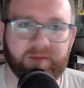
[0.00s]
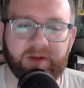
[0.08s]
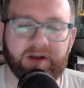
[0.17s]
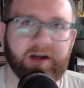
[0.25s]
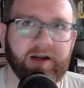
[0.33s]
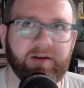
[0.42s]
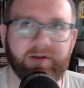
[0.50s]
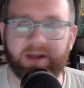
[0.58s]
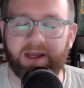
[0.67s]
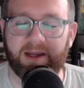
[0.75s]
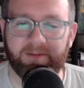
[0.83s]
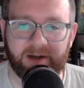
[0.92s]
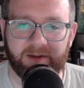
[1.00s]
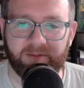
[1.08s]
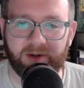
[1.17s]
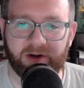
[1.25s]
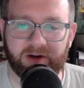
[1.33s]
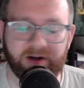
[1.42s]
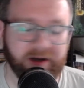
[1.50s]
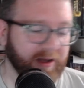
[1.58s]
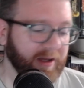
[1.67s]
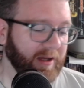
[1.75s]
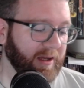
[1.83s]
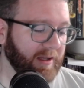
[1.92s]
kind of around the 8-minute mark.
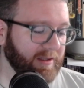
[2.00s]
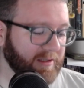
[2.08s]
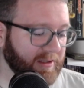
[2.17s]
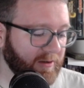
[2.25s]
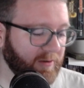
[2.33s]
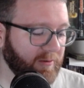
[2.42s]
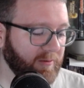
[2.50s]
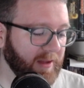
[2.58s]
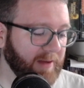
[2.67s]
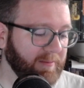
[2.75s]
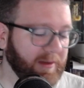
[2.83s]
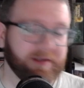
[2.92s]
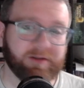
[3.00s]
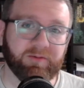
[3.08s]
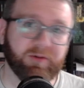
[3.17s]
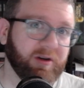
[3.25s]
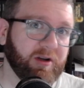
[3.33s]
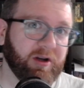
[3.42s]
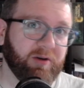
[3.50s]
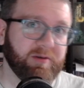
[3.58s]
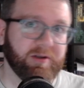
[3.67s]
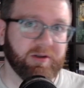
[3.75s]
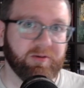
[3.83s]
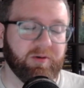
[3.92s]
And so that means we're going to go
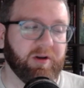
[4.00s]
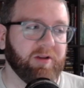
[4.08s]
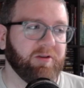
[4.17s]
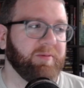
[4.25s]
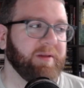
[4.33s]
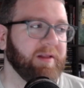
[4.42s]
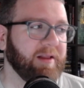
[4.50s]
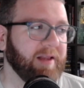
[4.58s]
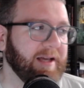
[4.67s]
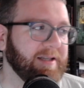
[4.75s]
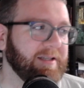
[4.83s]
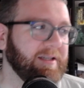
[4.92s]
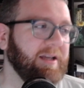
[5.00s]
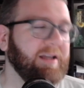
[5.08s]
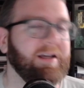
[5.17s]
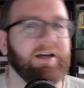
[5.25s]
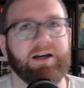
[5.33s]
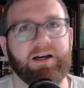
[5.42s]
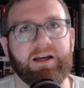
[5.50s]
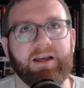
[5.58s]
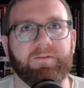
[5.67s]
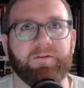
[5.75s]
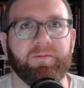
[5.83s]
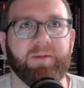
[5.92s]
into a little bit less
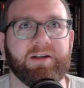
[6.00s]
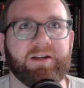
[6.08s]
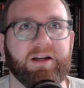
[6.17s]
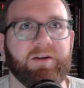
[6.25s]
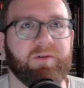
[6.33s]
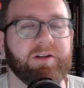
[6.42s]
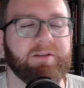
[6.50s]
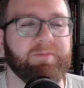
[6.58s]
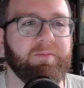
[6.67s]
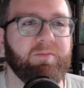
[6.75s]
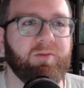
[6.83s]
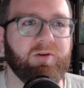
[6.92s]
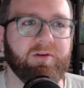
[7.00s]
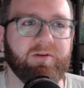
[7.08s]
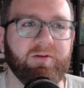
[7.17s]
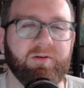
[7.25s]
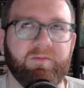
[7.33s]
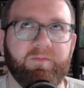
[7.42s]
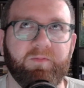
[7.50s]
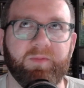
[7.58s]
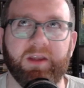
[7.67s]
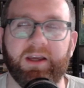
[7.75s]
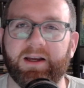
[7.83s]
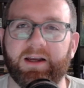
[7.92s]
information at once, but more
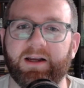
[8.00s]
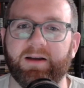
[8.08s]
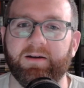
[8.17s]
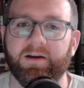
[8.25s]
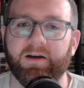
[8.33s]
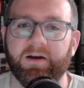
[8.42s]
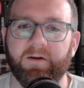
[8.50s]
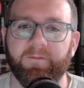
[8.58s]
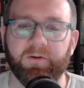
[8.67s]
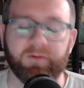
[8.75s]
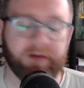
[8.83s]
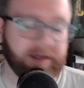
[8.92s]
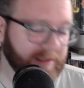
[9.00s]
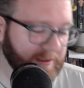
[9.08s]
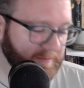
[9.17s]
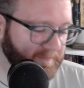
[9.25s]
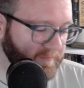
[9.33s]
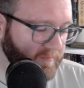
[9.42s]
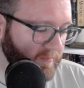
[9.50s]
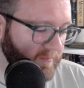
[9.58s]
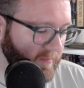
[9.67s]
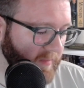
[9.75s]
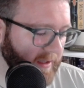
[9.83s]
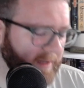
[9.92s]
like focused.
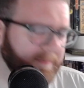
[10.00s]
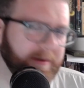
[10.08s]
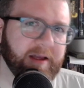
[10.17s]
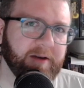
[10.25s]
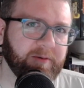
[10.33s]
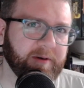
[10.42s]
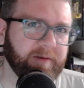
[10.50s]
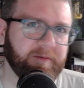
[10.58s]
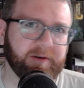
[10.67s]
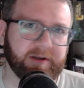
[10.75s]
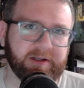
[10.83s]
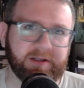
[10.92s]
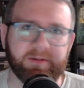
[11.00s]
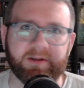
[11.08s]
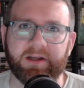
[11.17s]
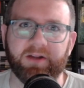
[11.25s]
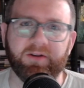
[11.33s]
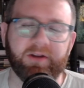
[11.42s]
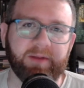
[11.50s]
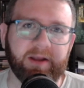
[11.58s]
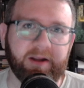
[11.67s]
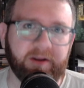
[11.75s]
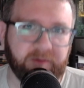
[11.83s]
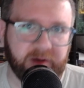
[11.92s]
And the big thing I want to focus is because the other thing with that
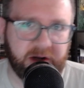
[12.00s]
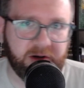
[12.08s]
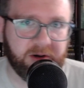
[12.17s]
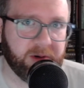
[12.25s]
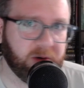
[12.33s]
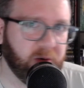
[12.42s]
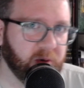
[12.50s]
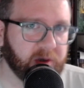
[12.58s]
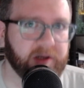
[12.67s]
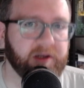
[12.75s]
other video I recorded